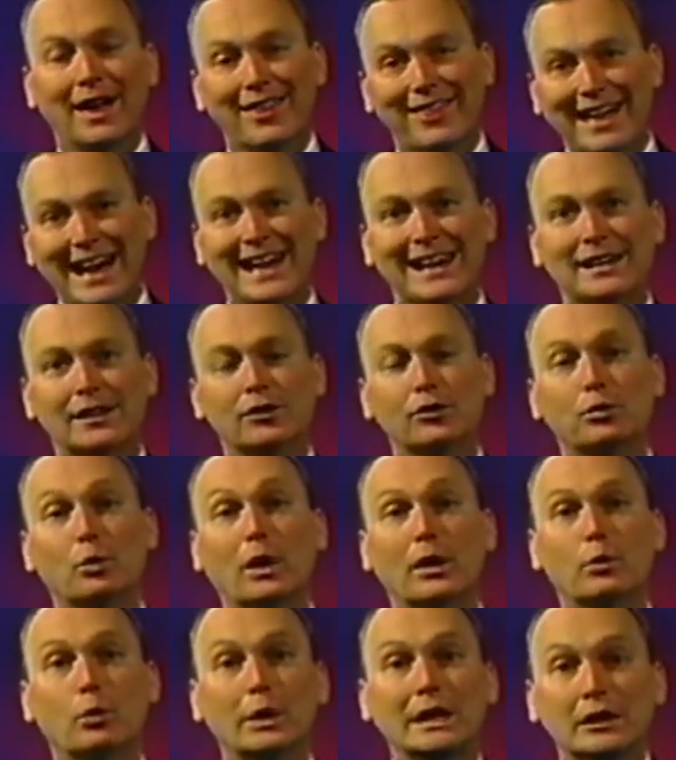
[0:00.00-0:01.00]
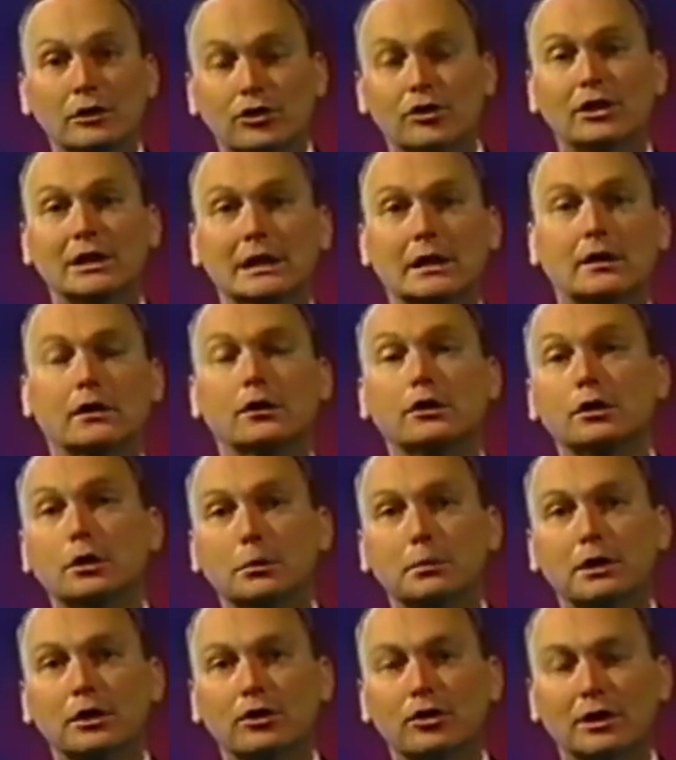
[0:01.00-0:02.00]
That is what we see in a
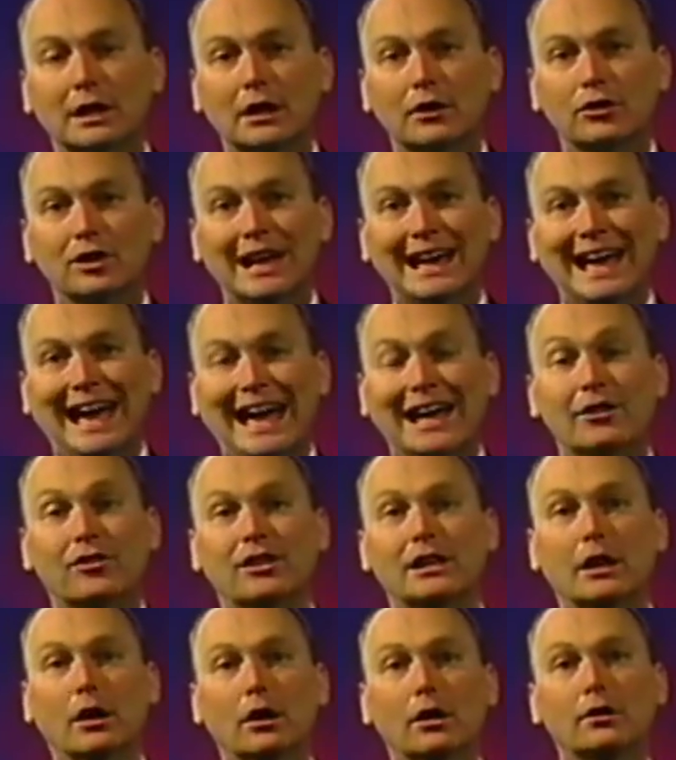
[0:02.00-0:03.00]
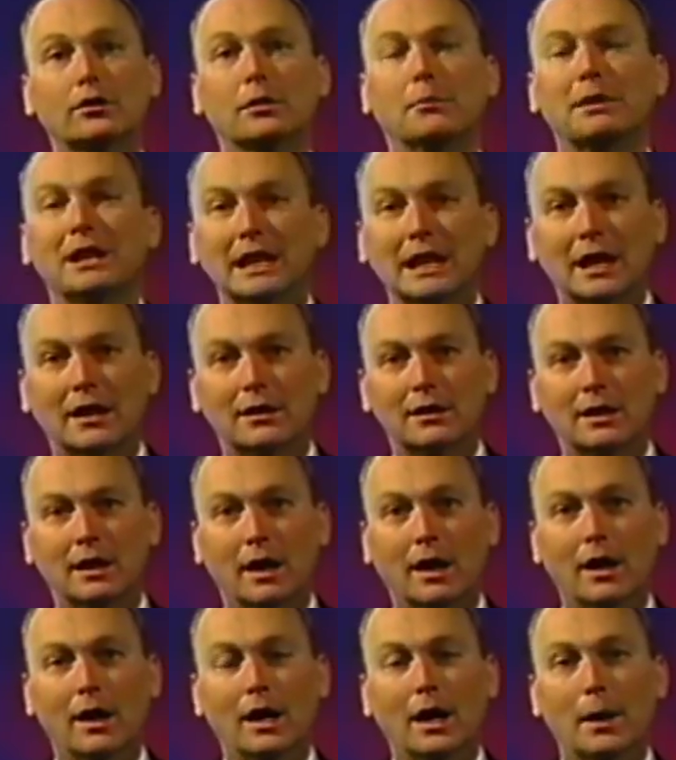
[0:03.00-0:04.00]
human sense as the ultimate ending.